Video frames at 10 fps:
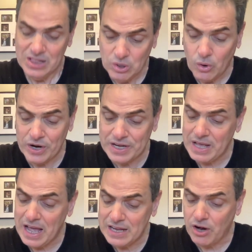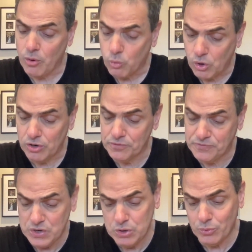Lord, in our
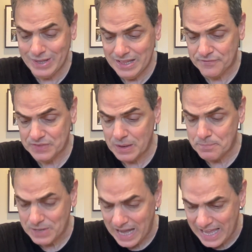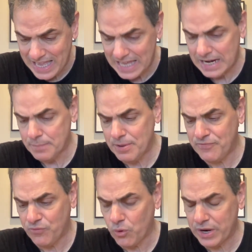worldview, we lift up Guyana
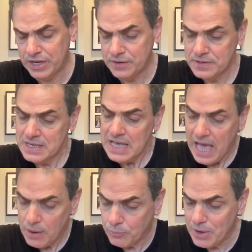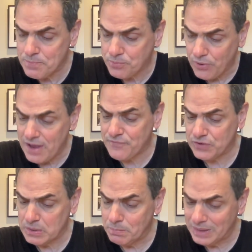before you, and we pray
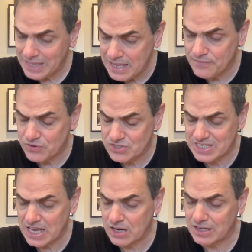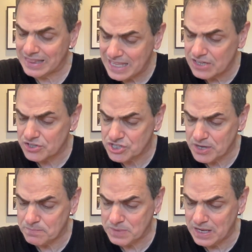for the believers there, the
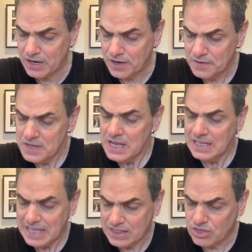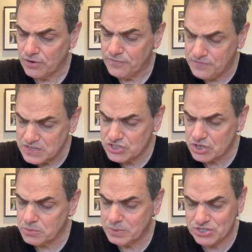leadership there, that their
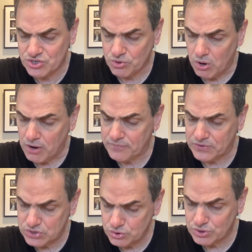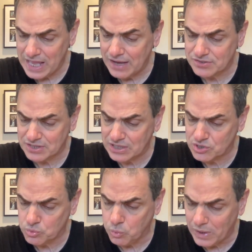vision will be strong for
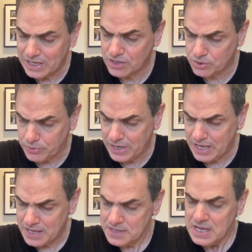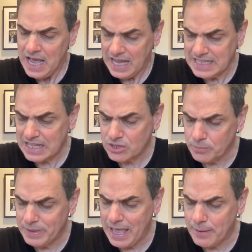2023, and that
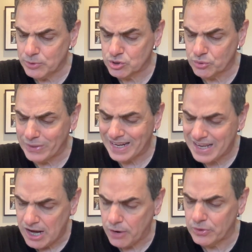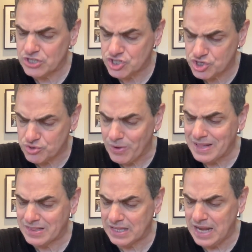they'll be able to encourage,
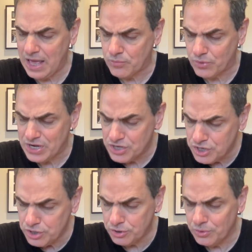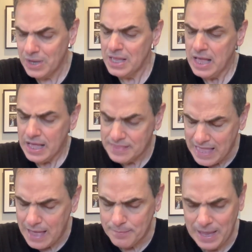strengthen, and renew
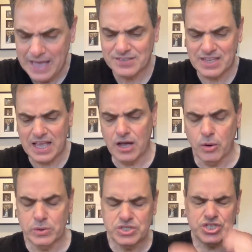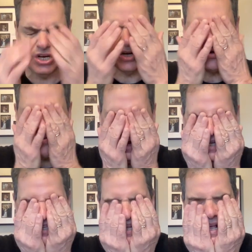them as they go and share
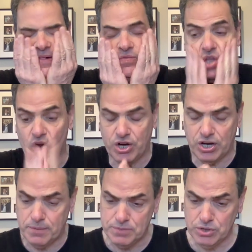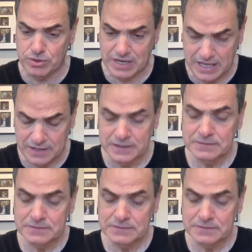Christ in their community.